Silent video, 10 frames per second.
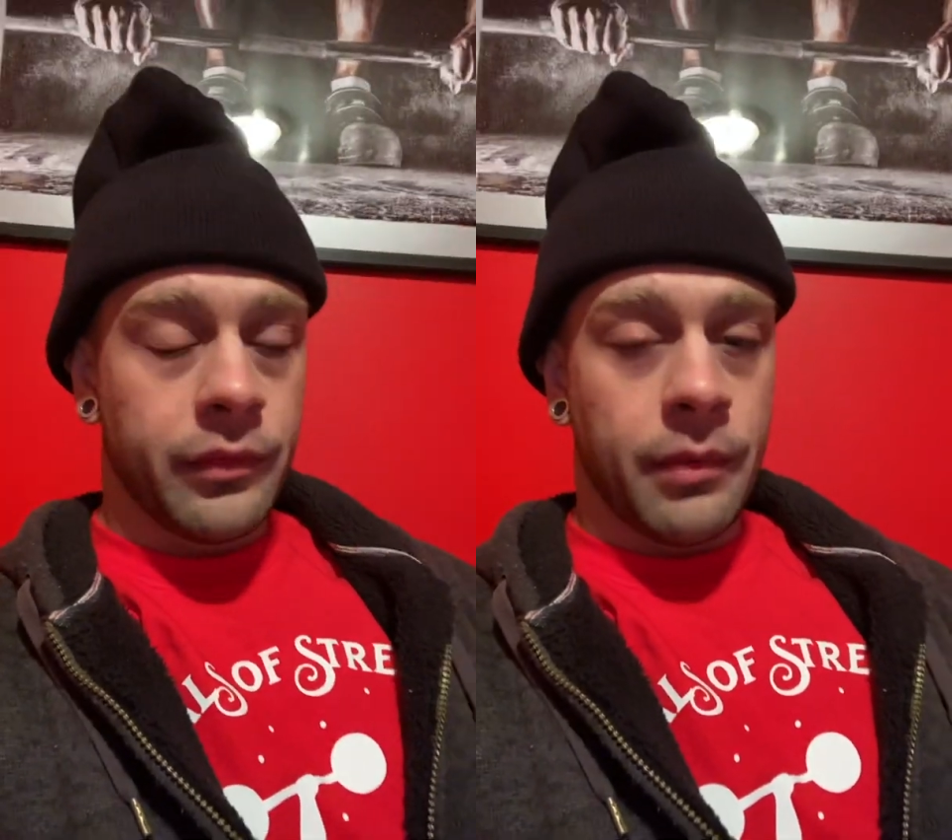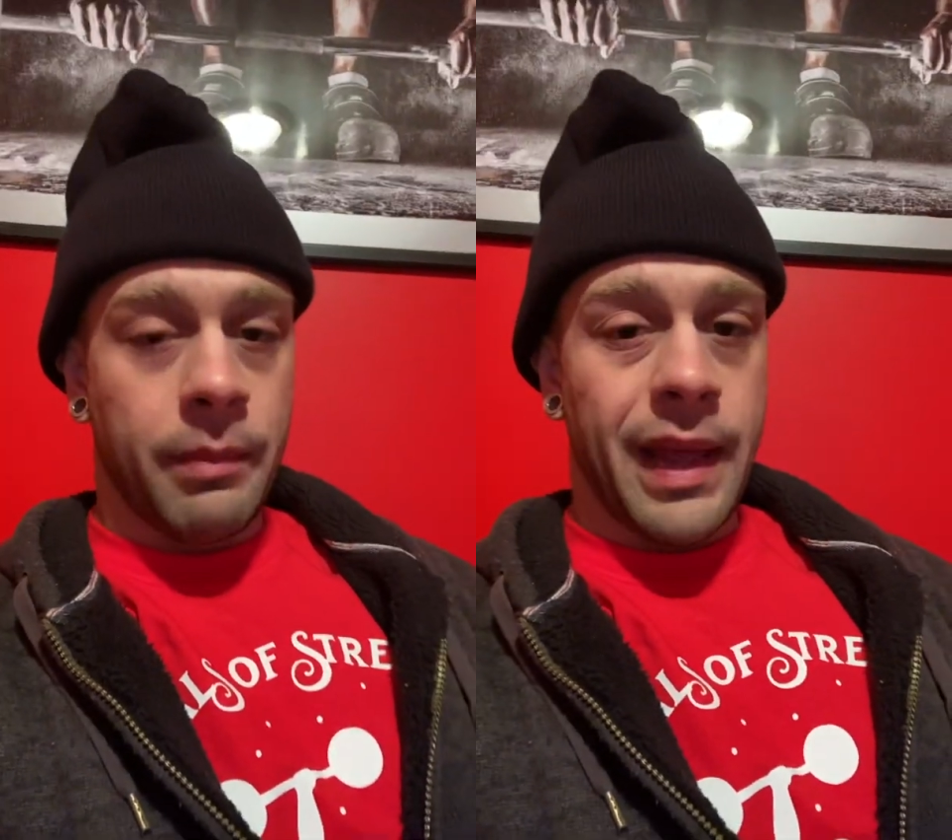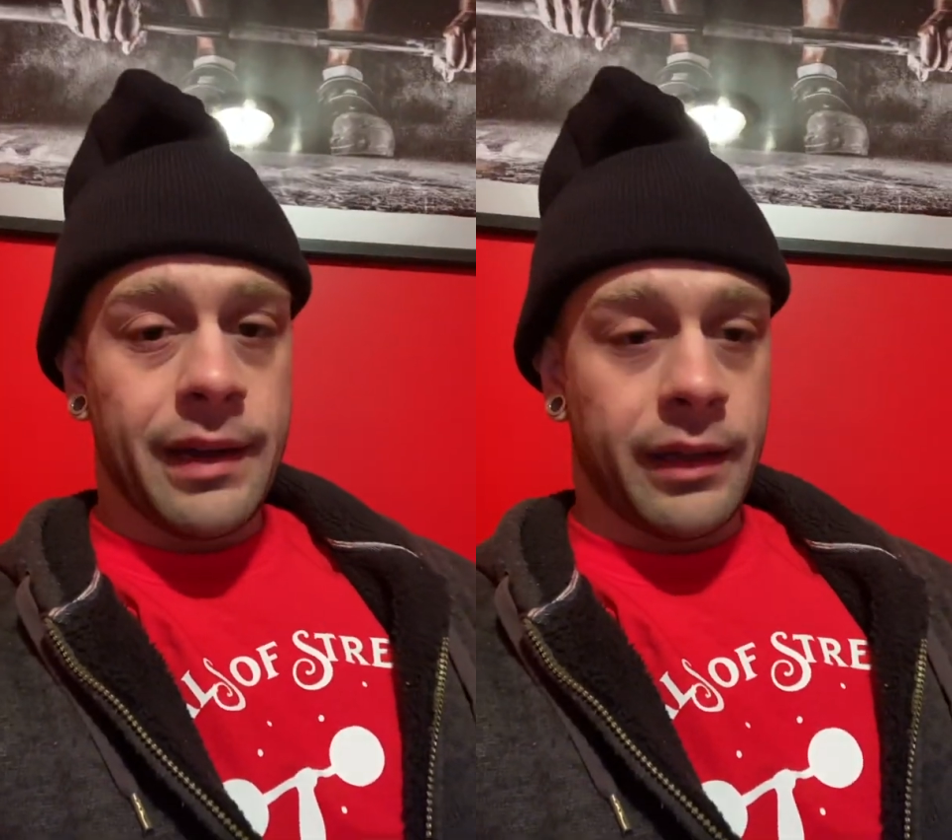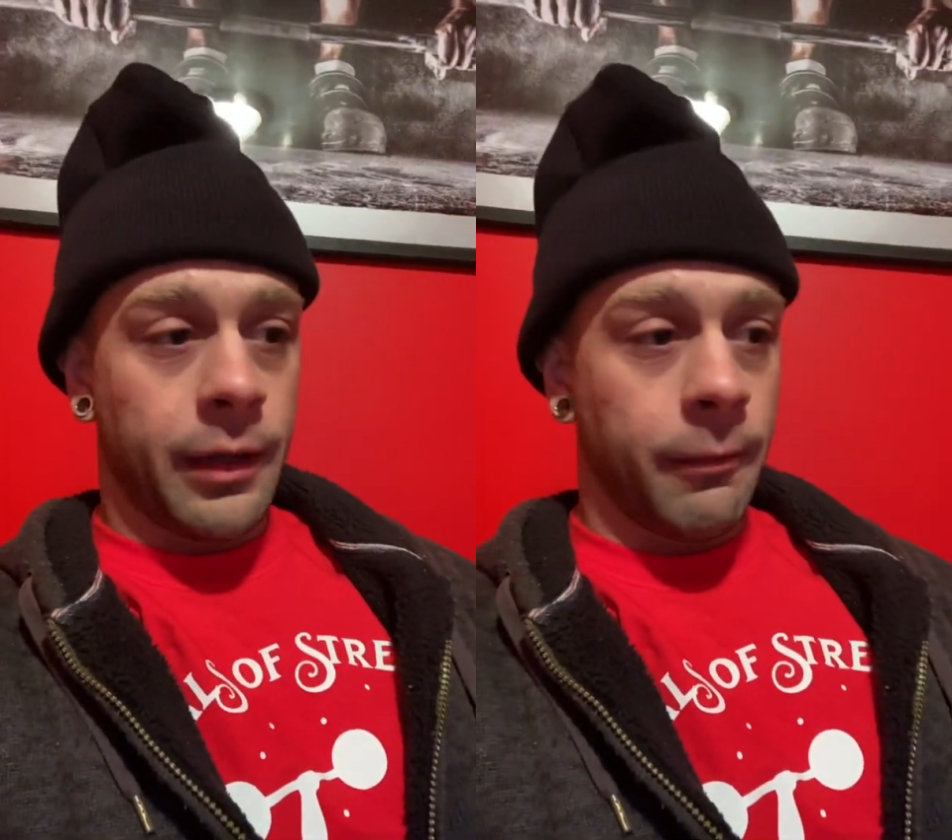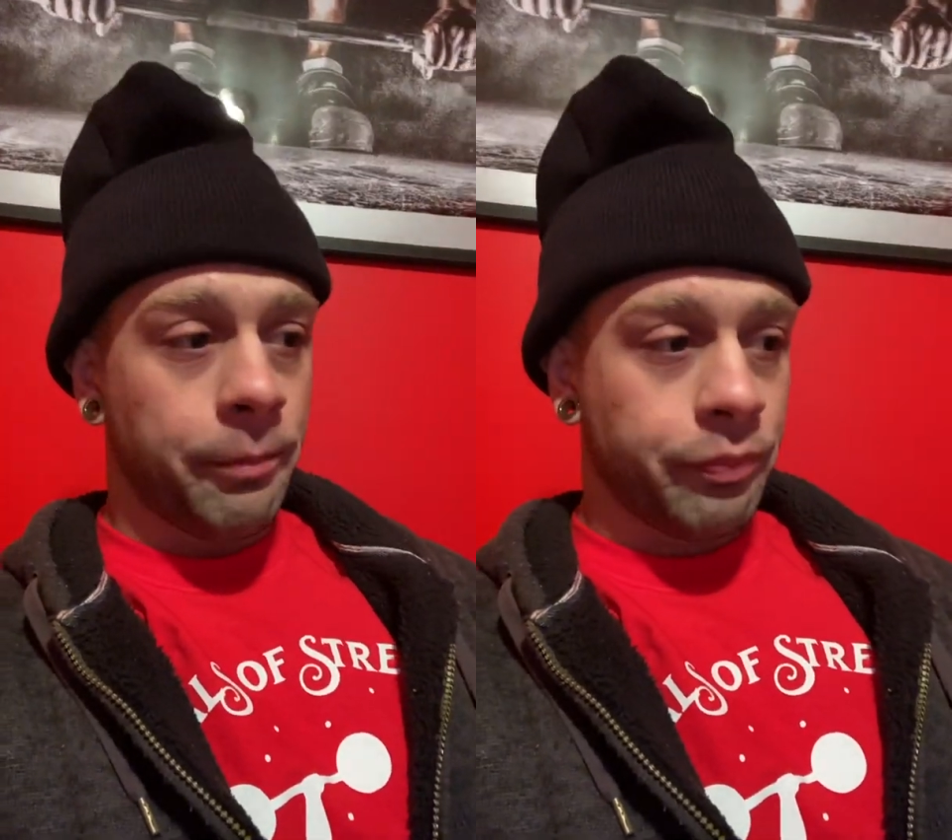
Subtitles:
panicking,